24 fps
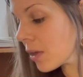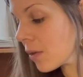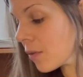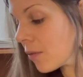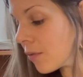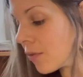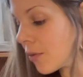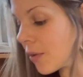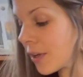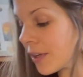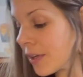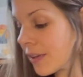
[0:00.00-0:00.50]

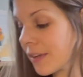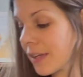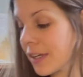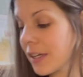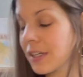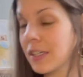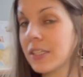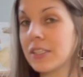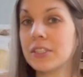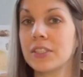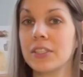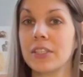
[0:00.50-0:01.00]
For
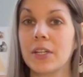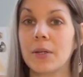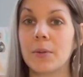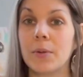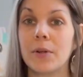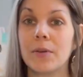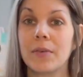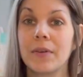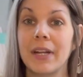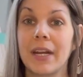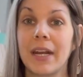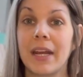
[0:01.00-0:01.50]
literature,
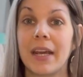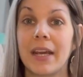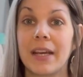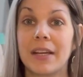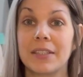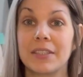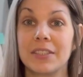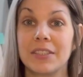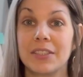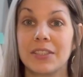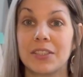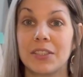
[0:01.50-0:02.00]
we're
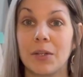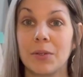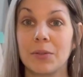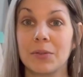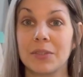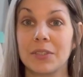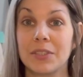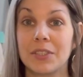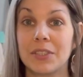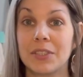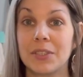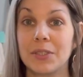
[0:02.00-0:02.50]
reading
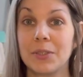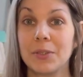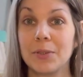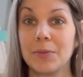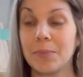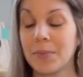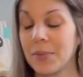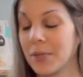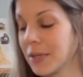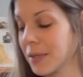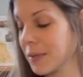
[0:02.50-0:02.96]
Stone Soup.